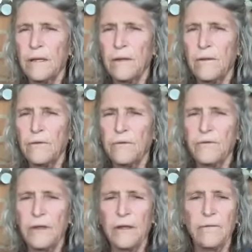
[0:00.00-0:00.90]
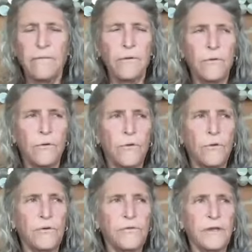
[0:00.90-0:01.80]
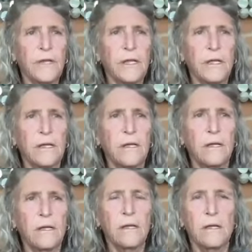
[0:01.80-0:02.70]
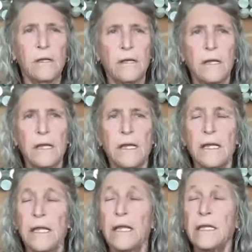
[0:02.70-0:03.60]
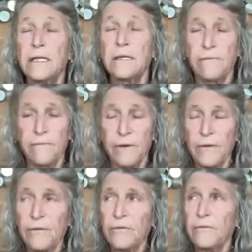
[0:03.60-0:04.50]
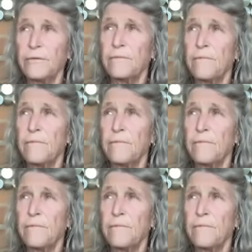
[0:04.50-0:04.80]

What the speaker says: Now seeing if you notice any difference.